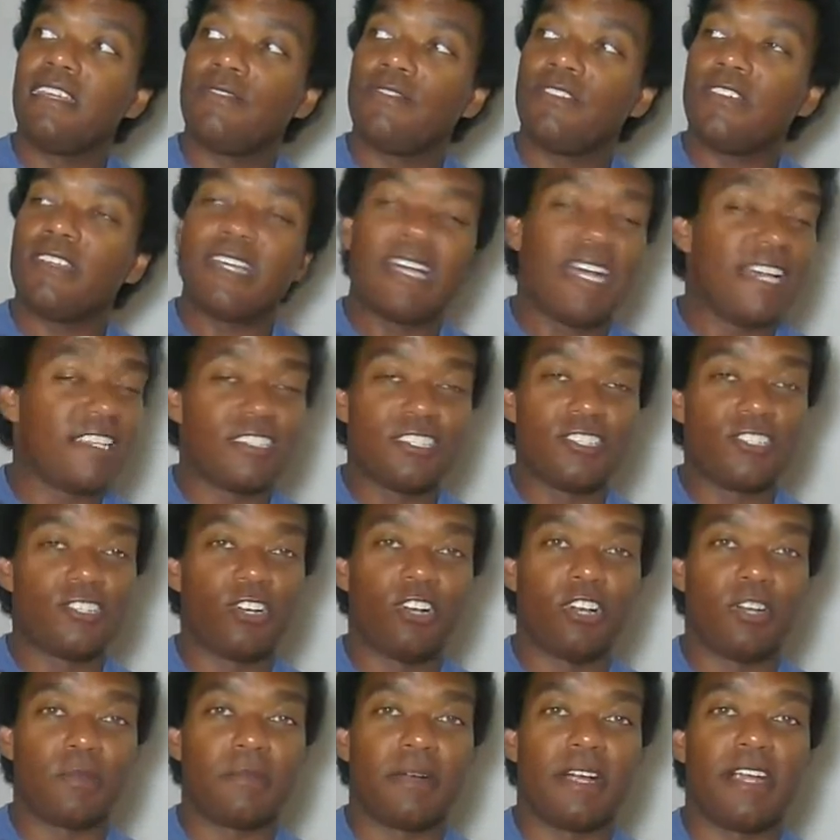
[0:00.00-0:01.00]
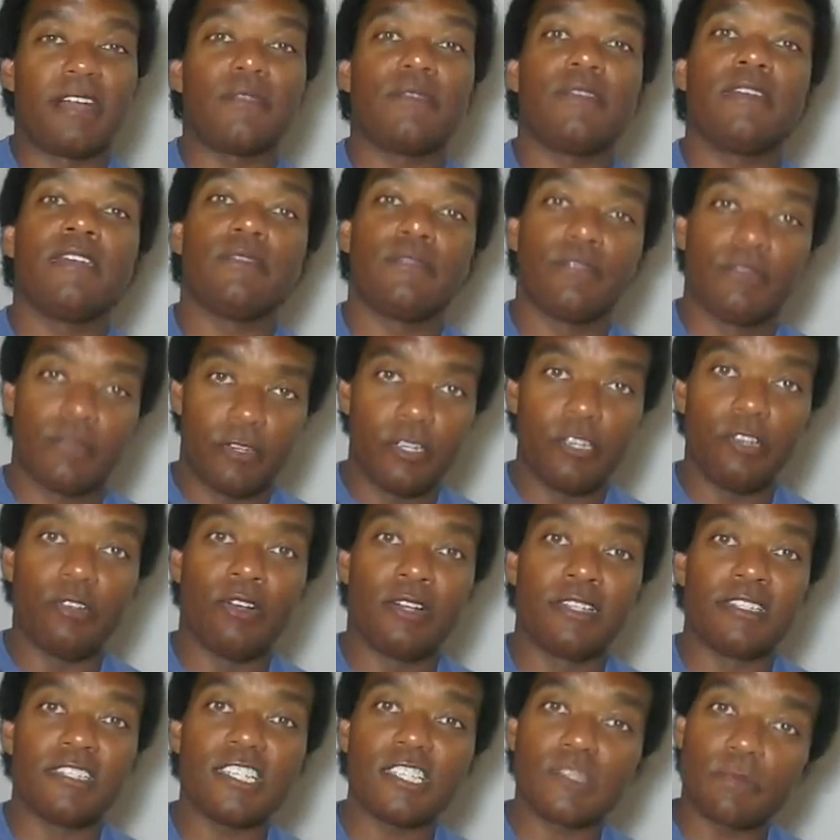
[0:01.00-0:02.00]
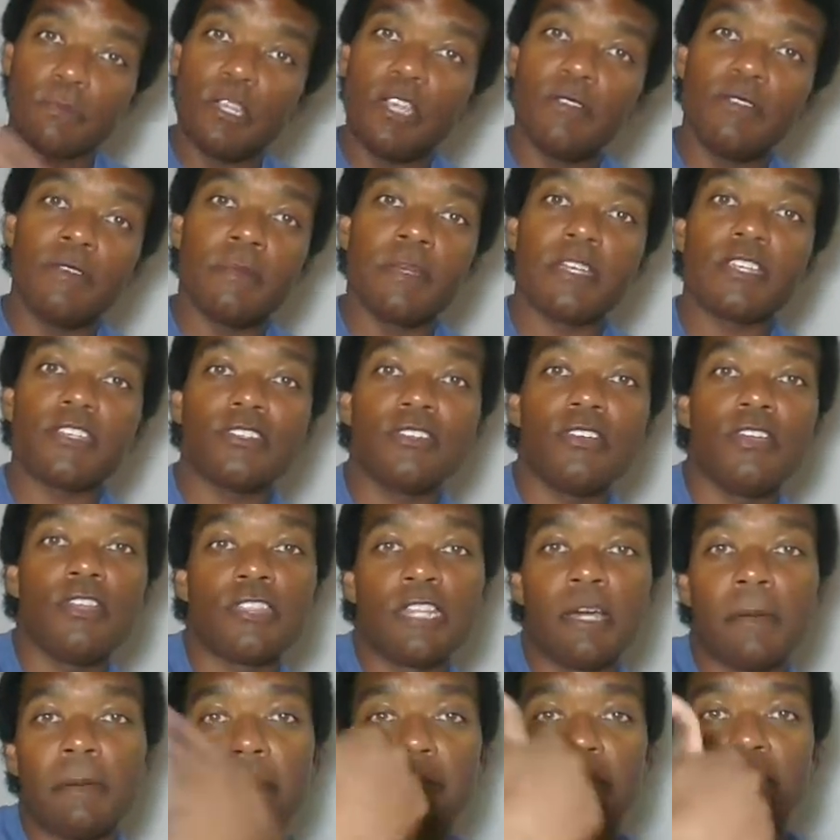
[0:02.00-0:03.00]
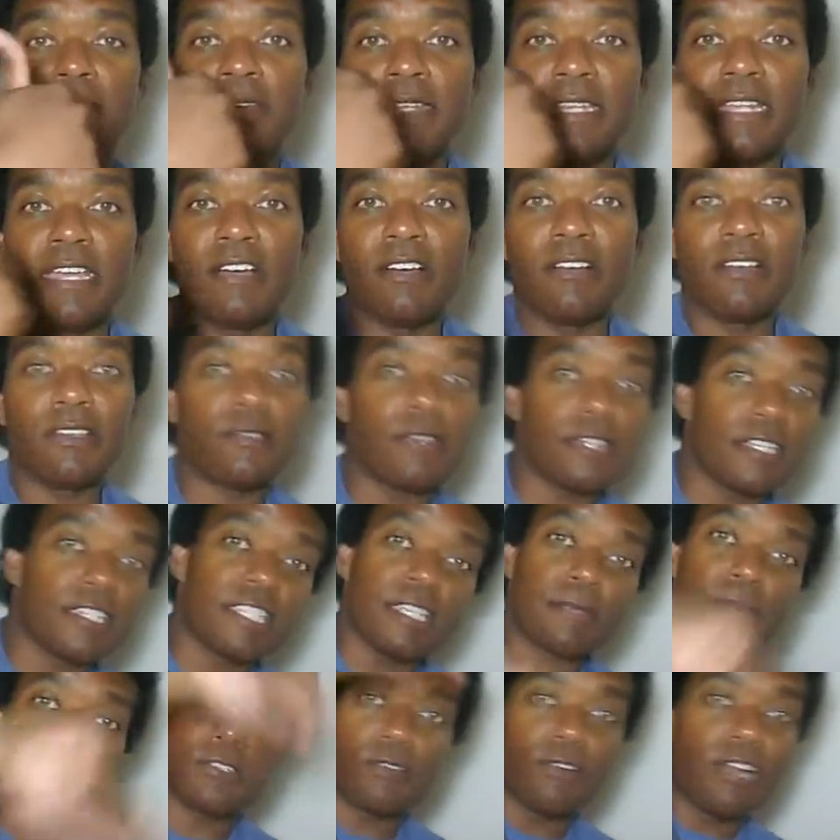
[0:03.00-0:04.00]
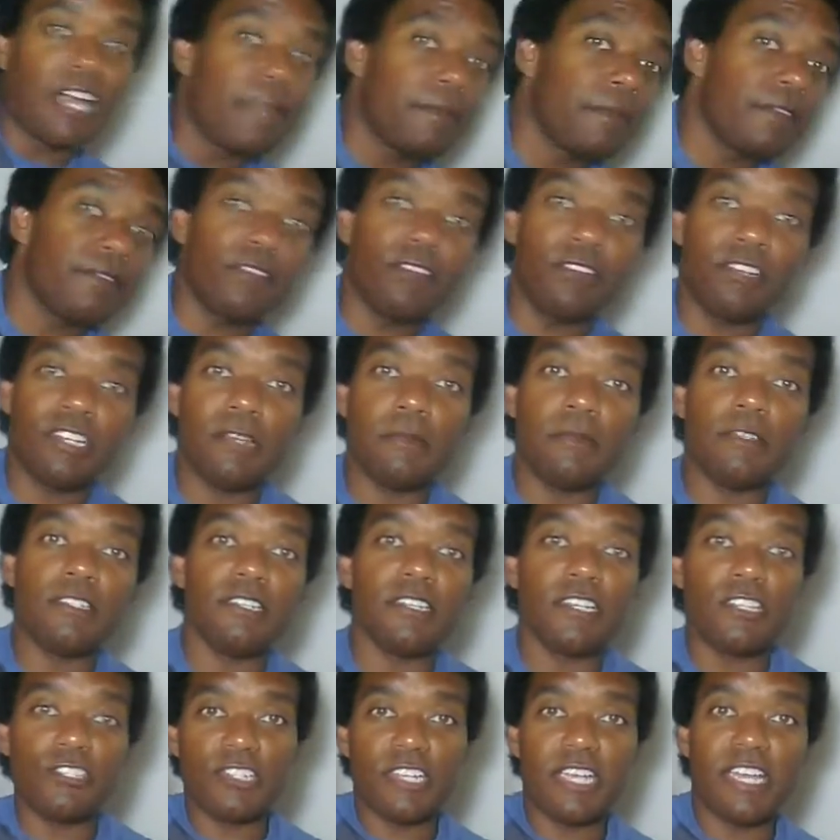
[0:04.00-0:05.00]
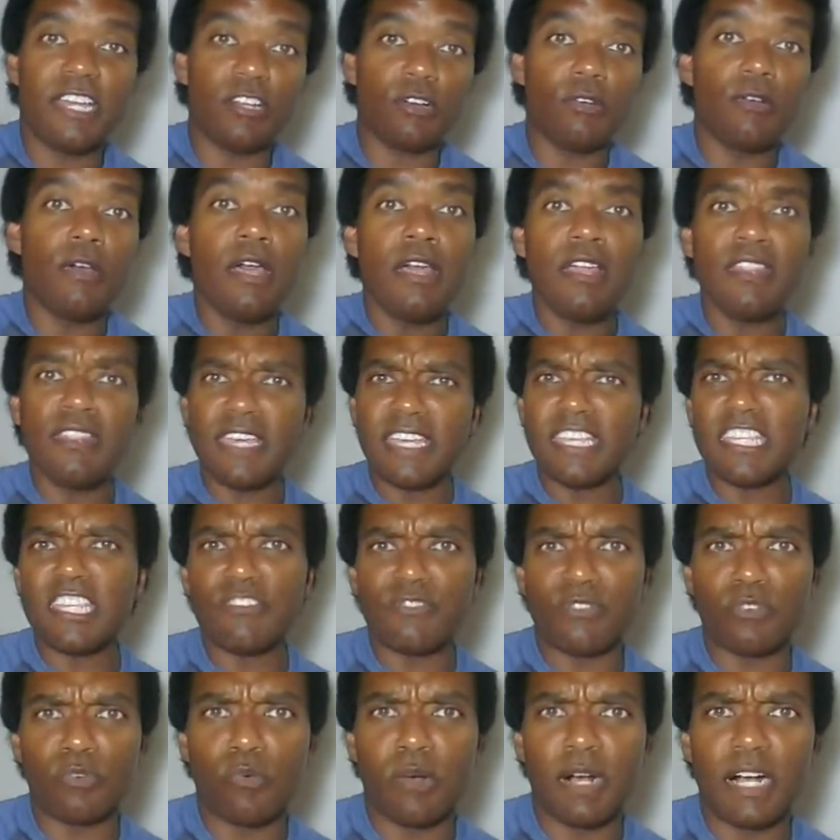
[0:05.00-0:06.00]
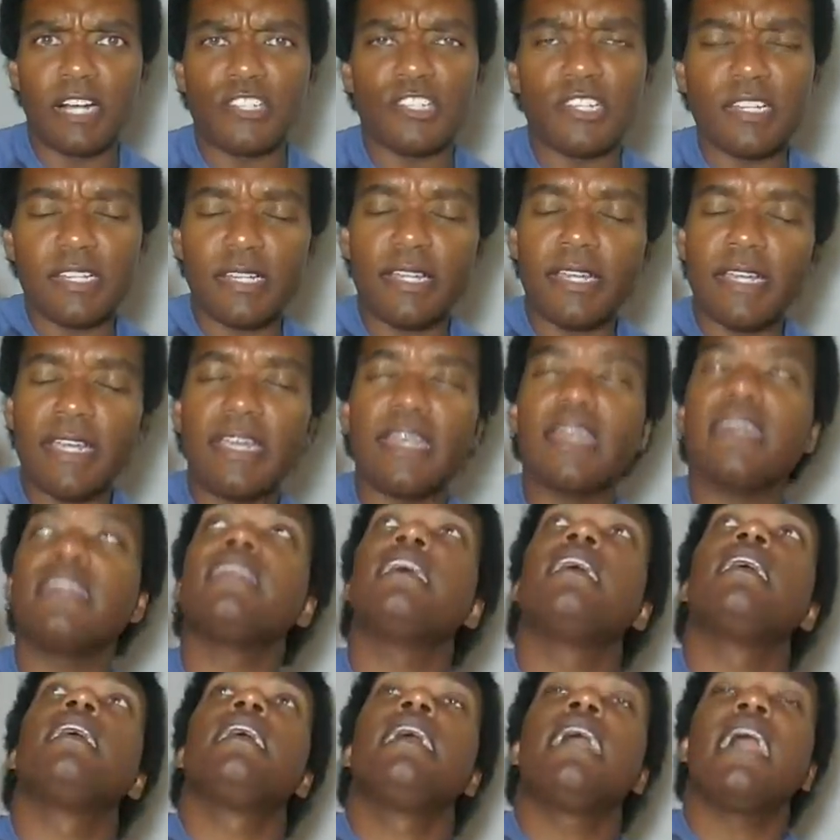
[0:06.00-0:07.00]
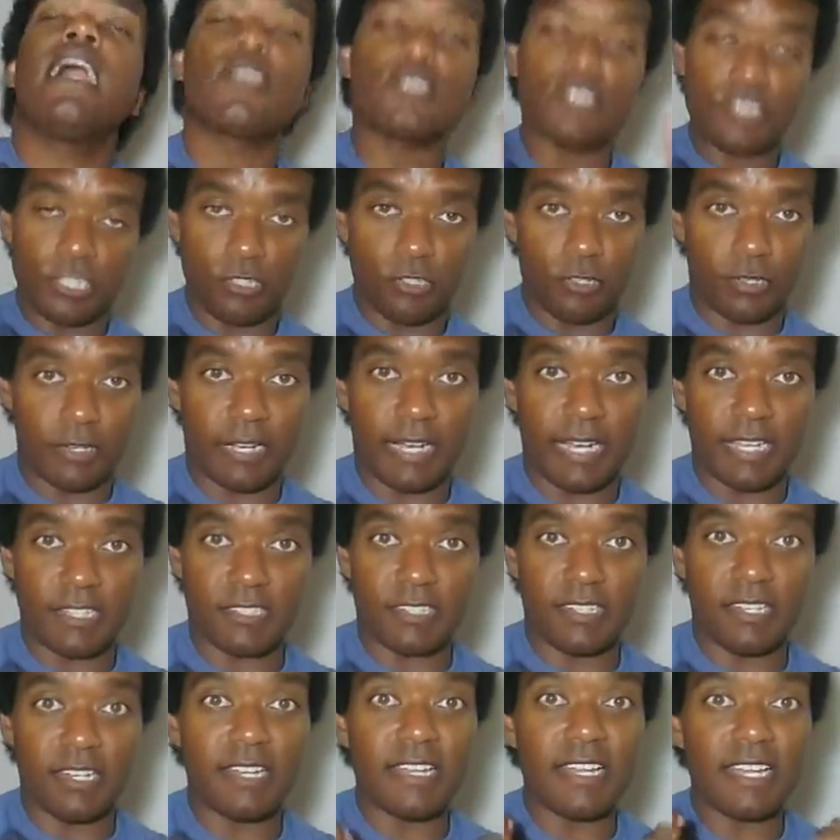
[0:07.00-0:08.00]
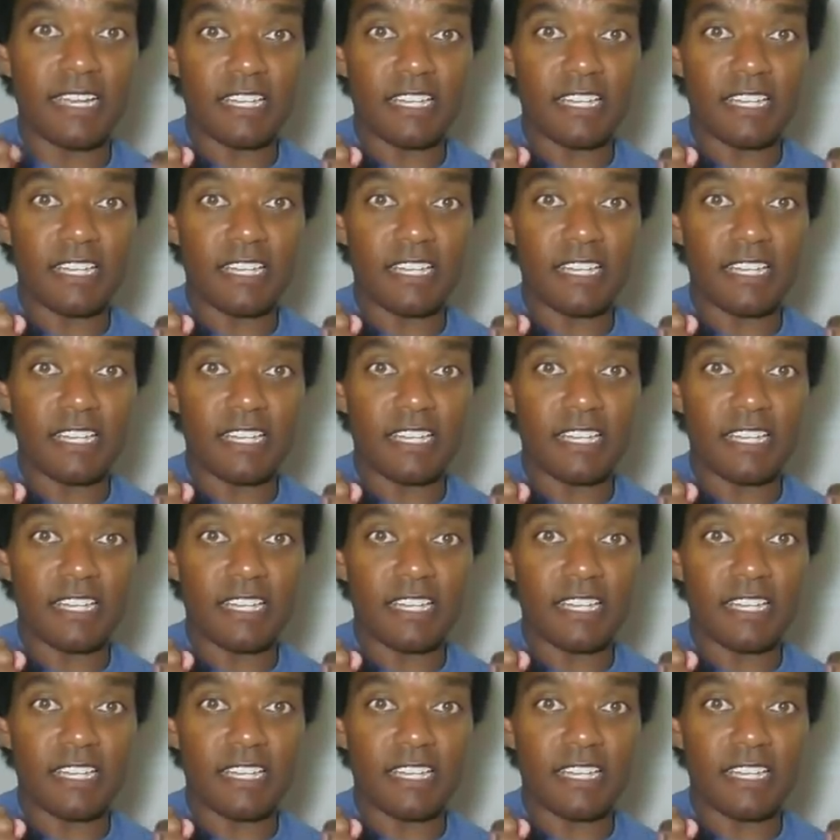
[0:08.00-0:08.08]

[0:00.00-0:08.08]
If you guys enjoyed my review on this movie, make sure you thumb up the video and click subscribe if you're new to the channel. Thank you for watching, and I'll see you guys in